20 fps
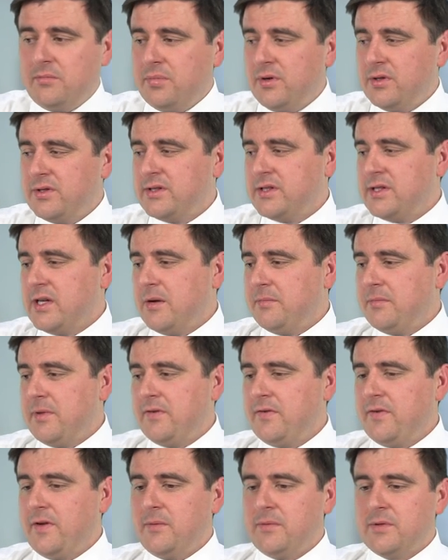But
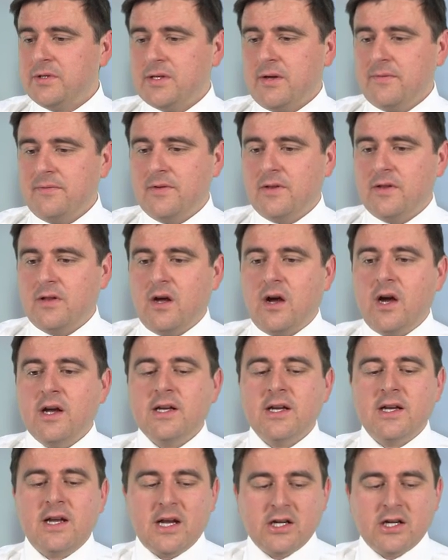if it was something that I didn't